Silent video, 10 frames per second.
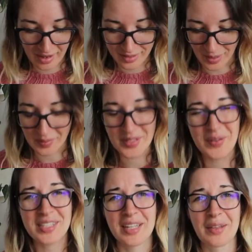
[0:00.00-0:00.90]
So I was
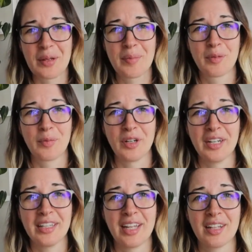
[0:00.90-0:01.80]
always like a little bit
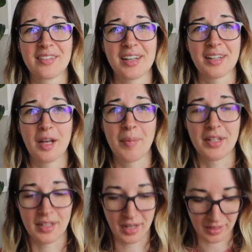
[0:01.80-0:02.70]
worried that it's gonna come
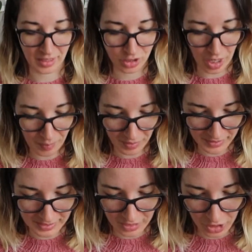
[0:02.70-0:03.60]
undone and like drop all the
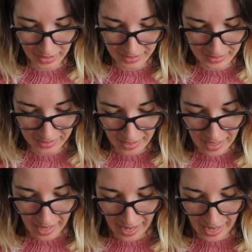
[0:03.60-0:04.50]
stitches.
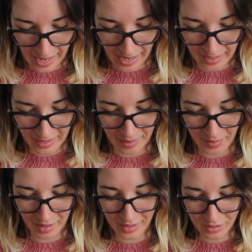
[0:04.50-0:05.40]
And I'm
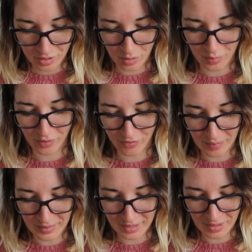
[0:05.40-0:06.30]
not like super
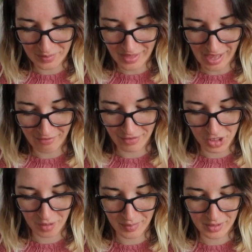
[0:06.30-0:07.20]
familiar with half
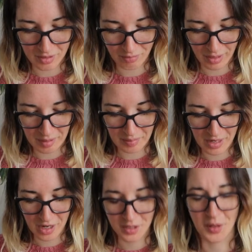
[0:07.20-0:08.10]
fisherman's rib,
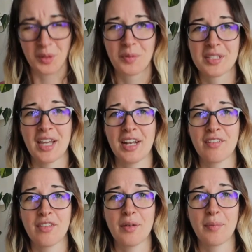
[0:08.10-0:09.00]
so it was kind
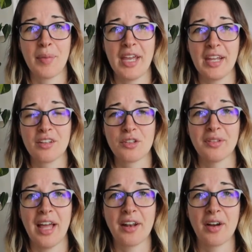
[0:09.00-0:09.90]
of a pain to
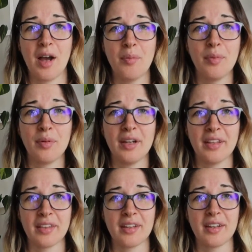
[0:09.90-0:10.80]
ladder up
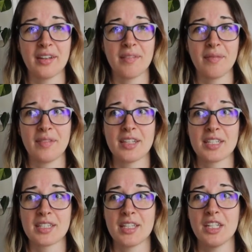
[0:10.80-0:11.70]
in the
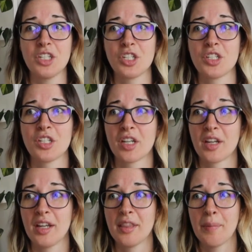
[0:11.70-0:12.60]
stitch
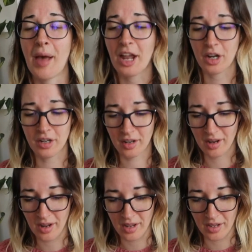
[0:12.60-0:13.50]
in the pattern,
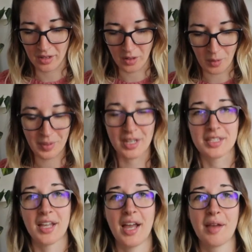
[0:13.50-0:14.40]
you know,
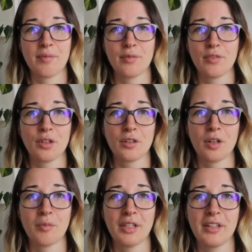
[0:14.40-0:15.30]
because I'm
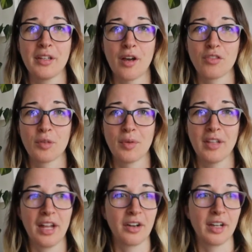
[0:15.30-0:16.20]
completely comfortable
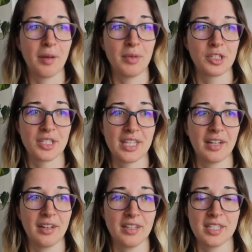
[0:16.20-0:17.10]
laddering up in just
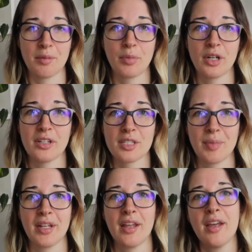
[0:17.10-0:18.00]
like knits and purls,
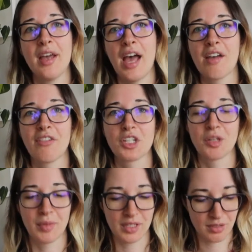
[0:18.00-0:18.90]
but half
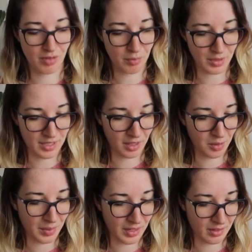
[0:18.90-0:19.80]
fisherman's rib was a little
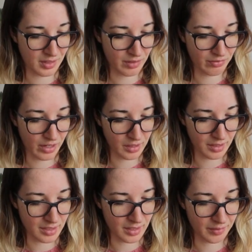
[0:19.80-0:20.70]
bit
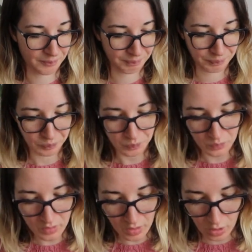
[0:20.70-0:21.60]
different
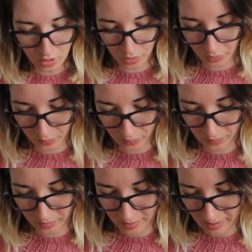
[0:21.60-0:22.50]

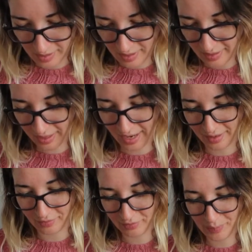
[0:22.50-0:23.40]
to kind
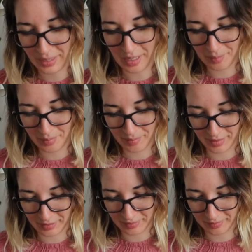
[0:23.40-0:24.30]
of pick up
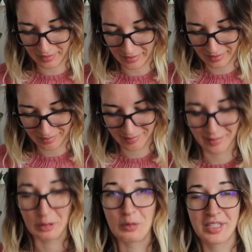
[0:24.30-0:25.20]
the
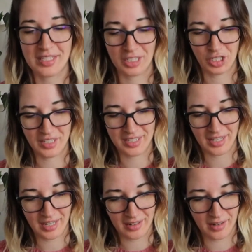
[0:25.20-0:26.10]
loose stitches
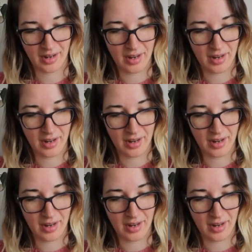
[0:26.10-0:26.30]
again.